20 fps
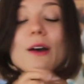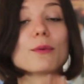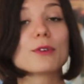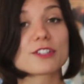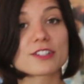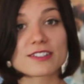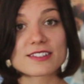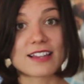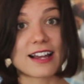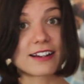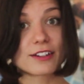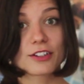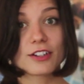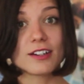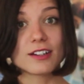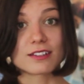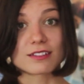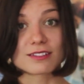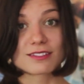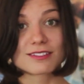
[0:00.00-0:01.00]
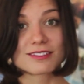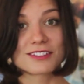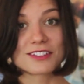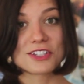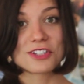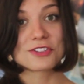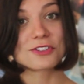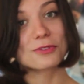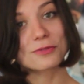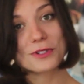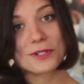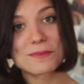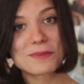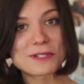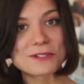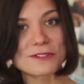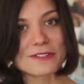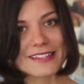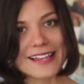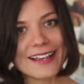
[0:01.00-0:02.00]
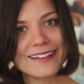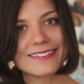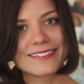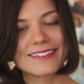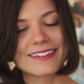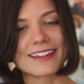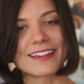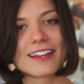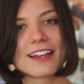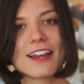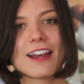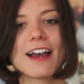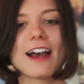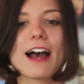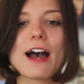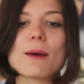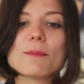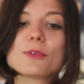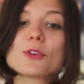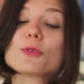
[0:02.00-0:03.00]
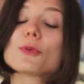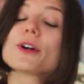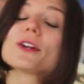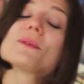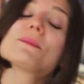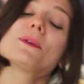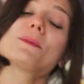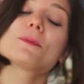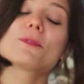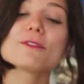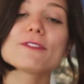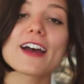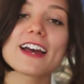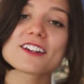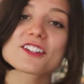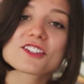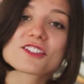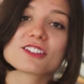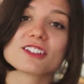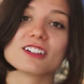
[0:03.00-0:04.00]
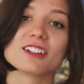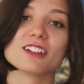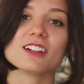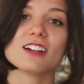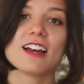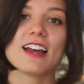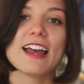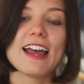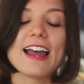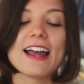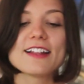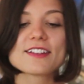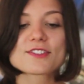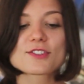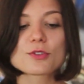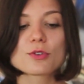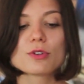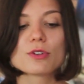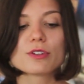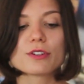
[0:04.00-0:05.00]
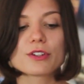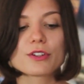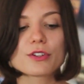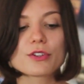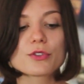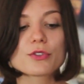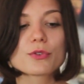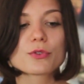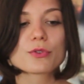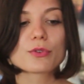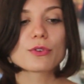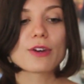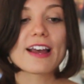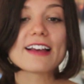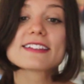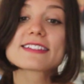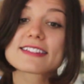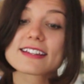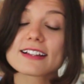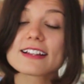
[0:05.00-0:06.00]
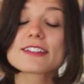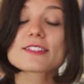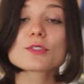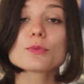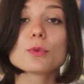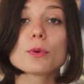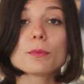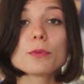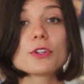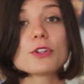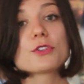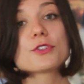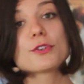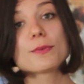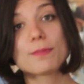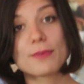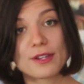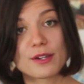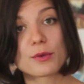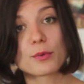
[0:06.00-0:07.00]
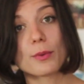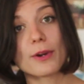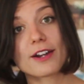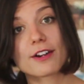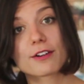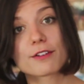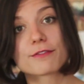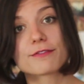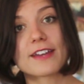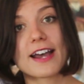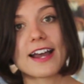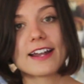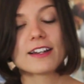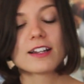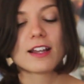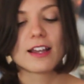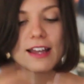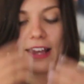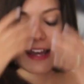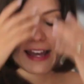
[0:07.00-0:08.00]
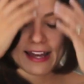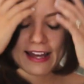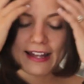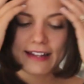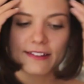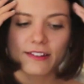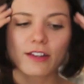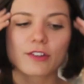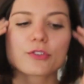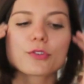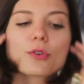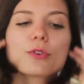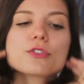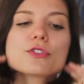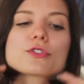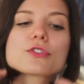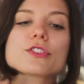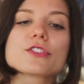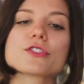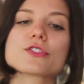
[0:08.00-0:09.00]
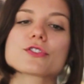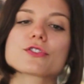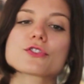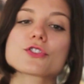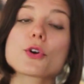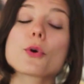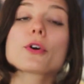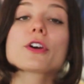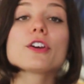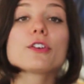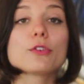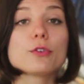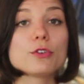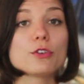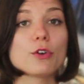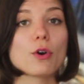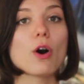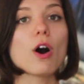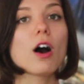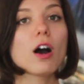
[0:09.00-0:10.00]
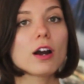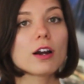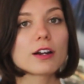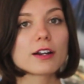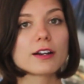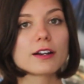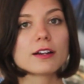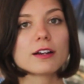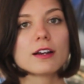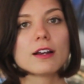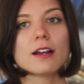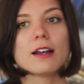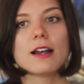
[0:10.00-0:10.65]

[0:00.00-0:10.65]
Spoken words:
which is not good. You don't want to be too sexy. You want to be professional, and so you, still as a woman, you should be aware of that, and so just showcase who you are,